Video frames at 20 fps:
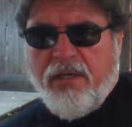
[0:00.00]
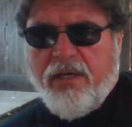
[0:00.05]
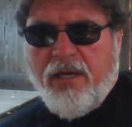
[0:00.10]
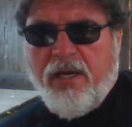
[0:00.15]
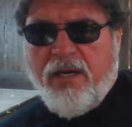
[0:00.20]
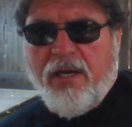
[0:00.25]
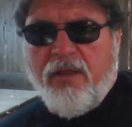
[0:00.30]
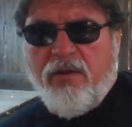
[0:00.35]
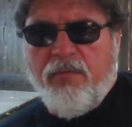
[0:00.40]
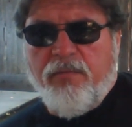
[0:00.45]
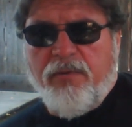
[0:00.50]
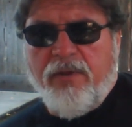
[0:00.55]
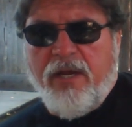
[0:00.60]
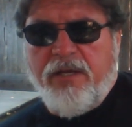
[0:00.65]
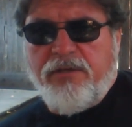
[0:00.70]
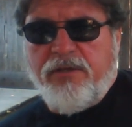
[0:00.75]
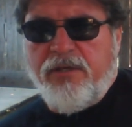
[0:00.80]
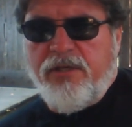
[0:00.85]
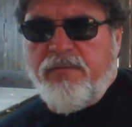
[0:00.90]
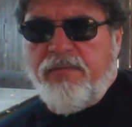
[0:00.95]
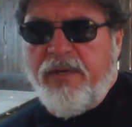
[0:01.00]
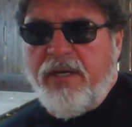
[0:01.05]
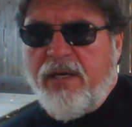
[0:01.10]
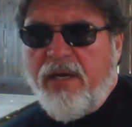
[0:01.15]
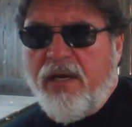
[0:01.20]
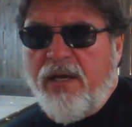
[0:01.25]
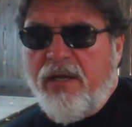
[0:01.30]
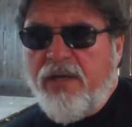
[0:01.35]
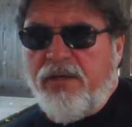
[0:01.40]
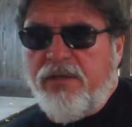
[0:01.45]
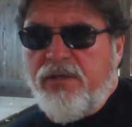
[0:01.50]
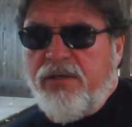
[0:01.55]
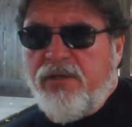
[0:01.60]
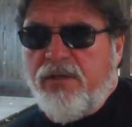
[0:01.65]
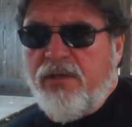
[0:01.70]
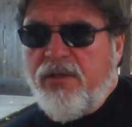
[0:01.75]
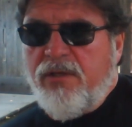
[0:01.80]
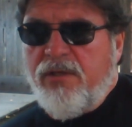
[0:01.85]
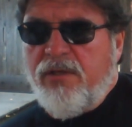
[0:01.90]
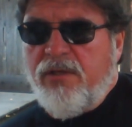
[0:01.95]
in other places, because
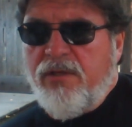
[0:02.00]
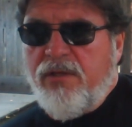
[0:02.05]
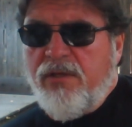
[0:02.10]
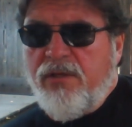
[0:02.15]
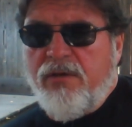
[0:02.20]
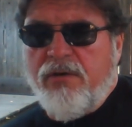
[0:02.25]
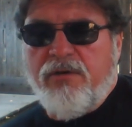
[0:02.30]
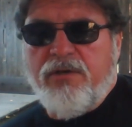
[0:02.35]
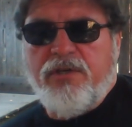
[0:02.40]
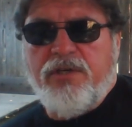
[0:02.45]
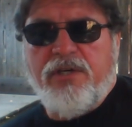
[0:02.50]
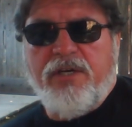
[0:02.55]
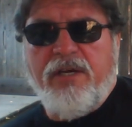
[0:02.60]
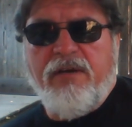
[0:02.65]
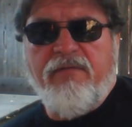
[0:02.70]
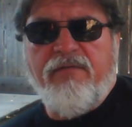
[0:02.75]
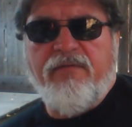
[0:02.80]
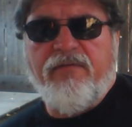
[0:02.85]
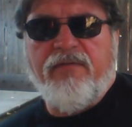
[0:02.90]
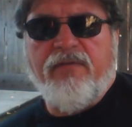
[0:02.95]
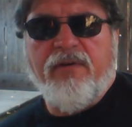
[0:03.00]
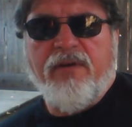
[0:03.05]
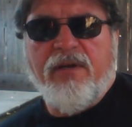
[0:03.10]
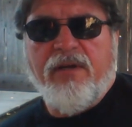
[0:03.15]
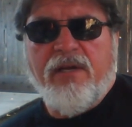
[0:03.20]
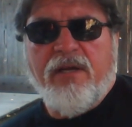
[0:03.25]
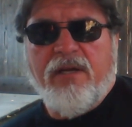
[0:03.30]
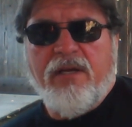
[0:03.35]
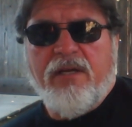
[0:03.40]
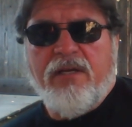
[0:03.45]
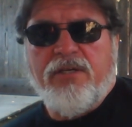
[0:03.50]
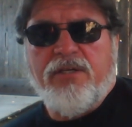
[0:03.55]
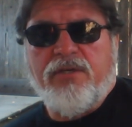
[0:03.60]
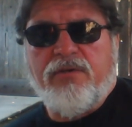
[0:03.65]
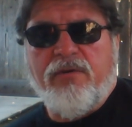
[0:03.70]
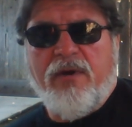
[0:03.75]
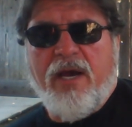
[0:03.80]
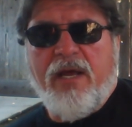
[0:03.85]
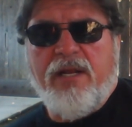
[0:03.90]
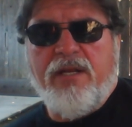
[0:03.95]
their chief
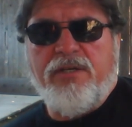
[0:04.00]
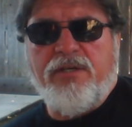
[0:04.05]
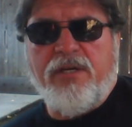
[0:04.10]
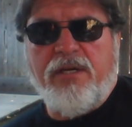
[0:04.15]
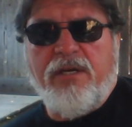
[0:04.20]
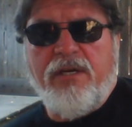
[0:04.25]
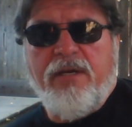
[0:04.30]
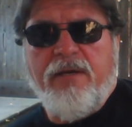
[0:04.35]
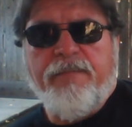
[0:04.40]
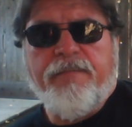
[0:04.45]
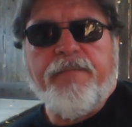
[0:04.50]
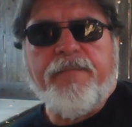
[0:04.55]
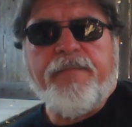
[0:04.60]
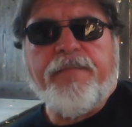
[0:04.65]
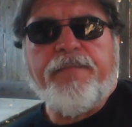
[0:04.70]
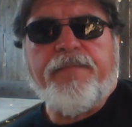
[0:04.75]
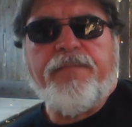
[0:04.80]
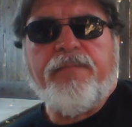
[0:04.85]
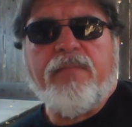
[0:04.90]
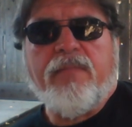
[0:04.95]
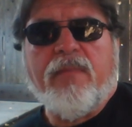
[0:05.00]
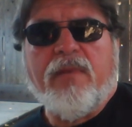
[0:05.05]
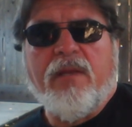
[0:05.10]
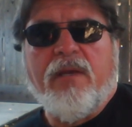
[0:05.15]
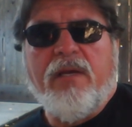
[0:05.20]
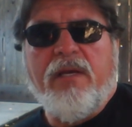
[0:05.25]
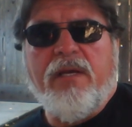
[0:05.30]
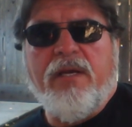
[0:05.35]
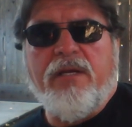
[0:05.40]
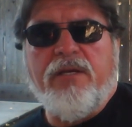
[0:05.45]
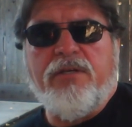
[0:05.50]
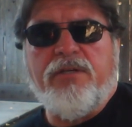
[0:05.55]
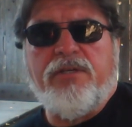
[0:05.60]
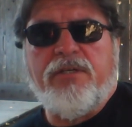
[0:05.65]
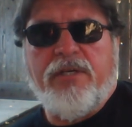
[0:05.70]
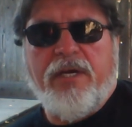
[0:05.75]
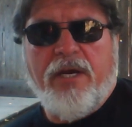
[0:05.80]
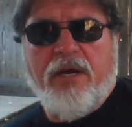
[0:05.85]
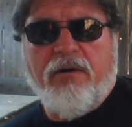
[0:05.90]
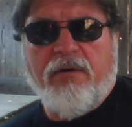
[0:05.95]
strategy is
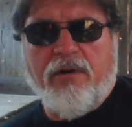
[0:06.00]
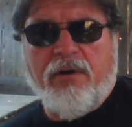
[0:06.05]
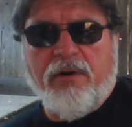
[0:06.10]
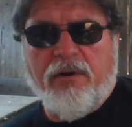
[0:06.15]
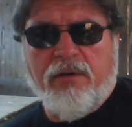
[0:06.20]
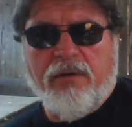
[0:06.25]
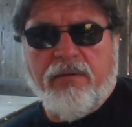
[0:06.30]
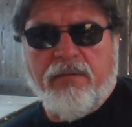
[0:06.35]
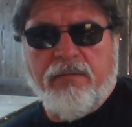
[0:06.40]
terror.